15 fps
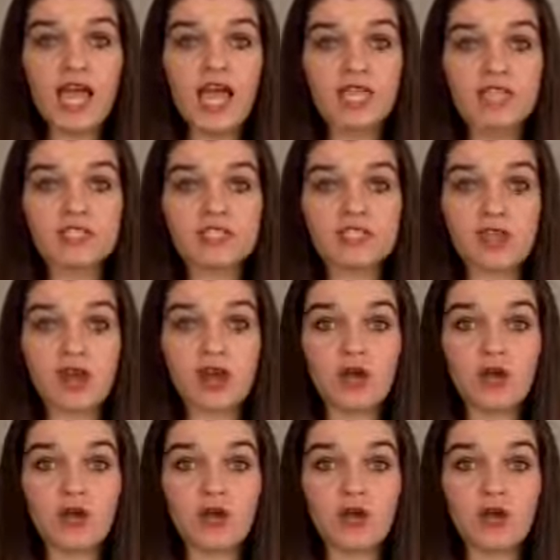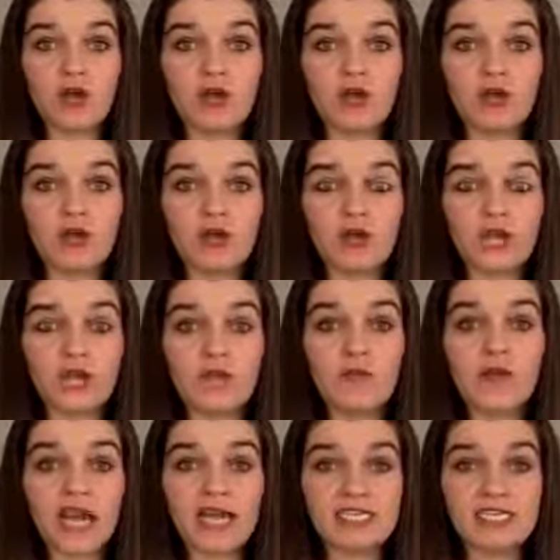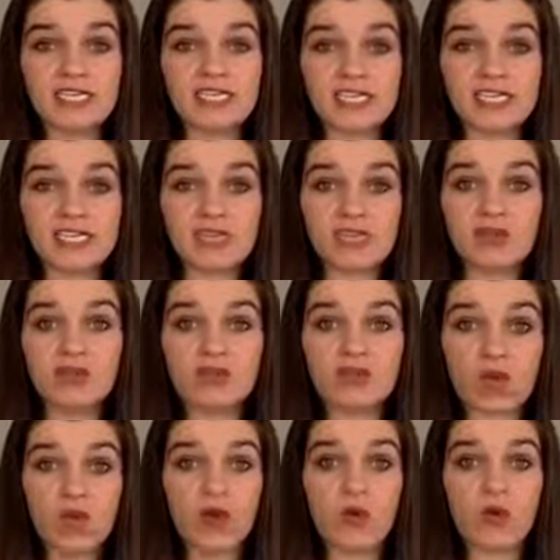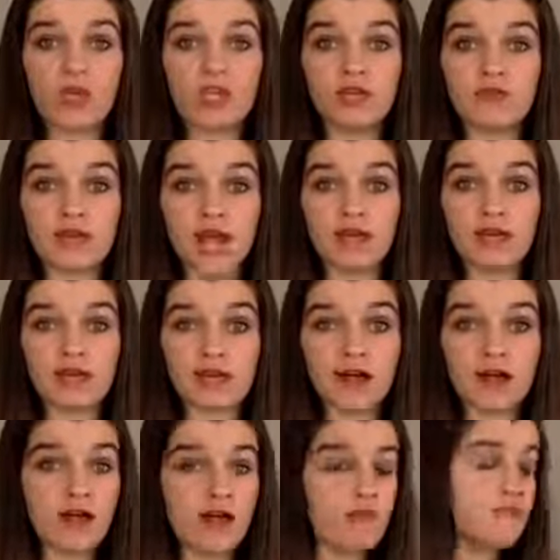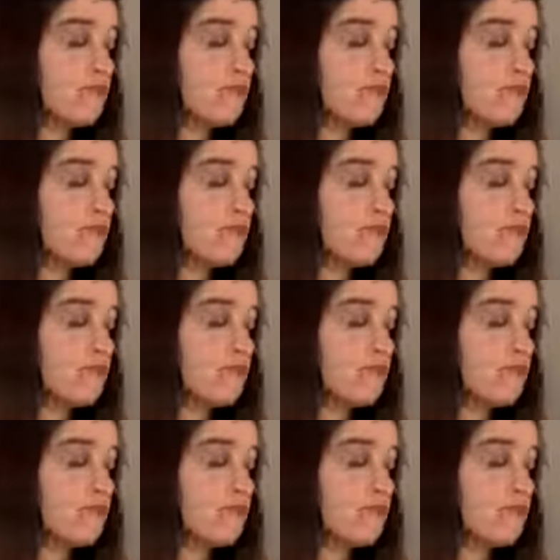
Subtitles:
And so kind of back to this idea of you'll know when you've had enough,